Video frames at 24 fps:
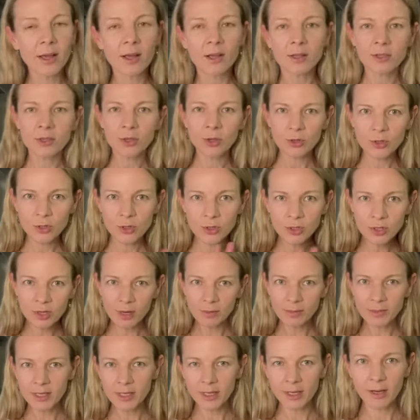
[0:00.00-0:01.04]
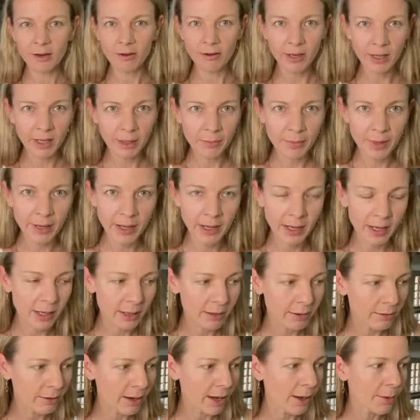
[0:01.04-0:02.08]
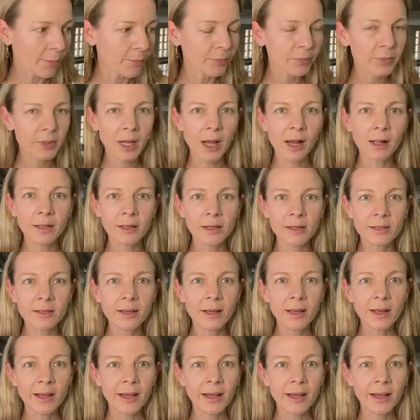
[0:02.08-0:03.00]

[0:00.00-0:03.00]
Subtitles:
So two times a year I get my hair coloured.